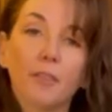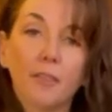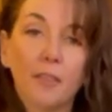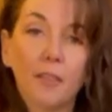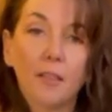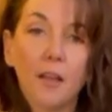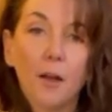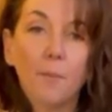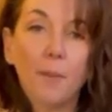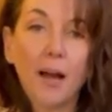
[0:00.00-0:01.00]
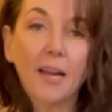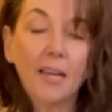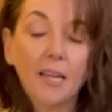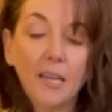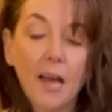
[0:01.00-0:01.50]
the
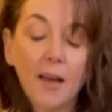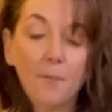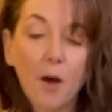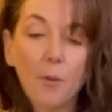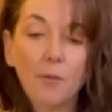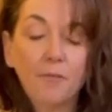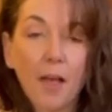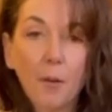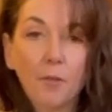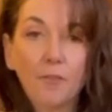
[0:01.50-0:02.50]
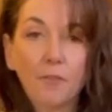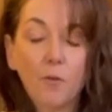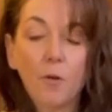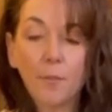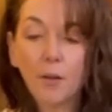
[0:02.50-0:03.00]
um, almond flour
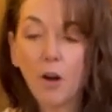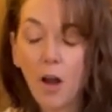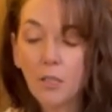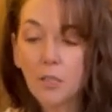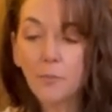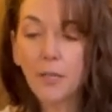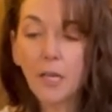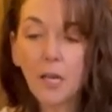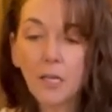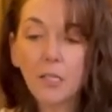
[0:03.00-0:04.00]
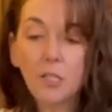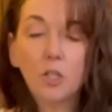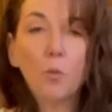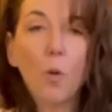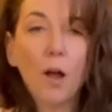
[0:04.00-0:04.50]
for macarons because
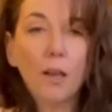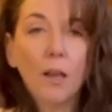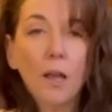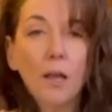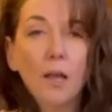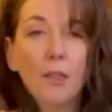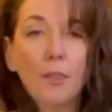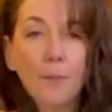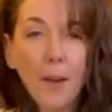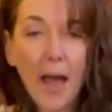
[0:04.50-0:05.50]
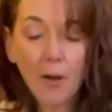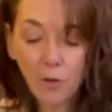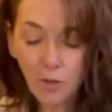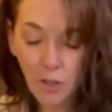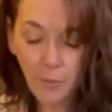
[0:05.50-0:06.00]
you want the
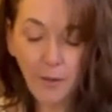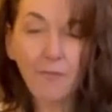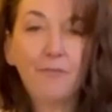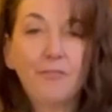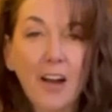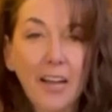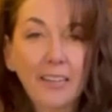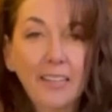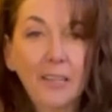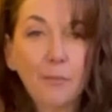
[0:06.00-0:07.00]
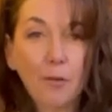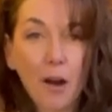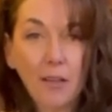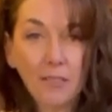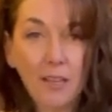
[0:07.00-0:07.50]
powder to be finely
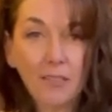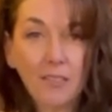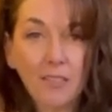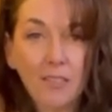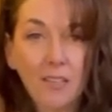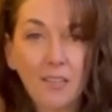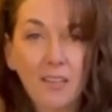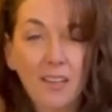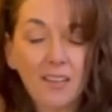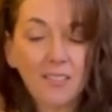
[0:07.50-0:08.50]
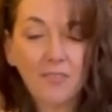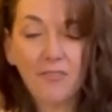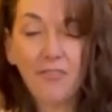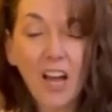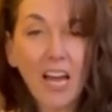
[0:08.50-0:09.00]
processed, as
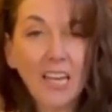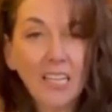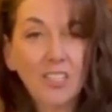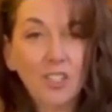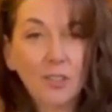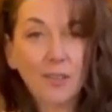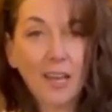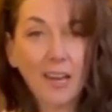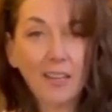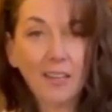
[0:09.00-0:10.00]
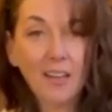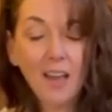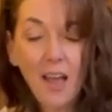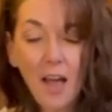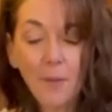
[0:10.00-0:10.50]
fine as you can get it.
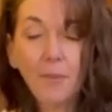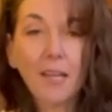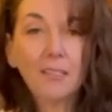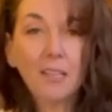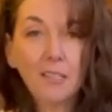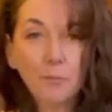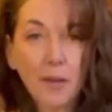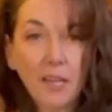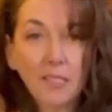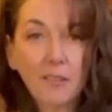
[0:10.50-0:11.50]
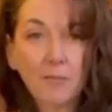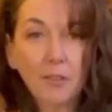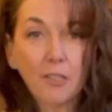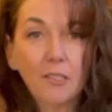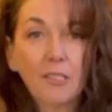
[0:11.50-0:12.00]
Um, that does make a
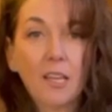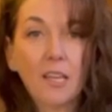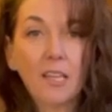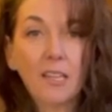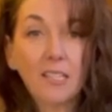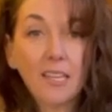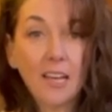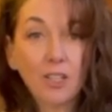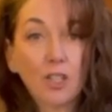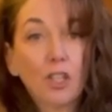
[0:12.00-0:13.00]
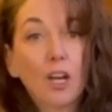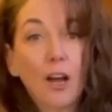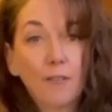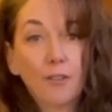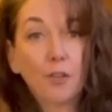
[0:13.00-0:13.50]
difference in the texture
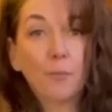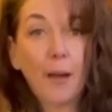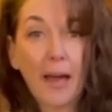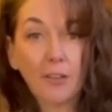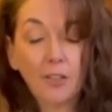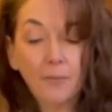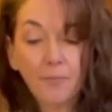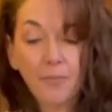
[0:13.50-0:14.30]
of your batter.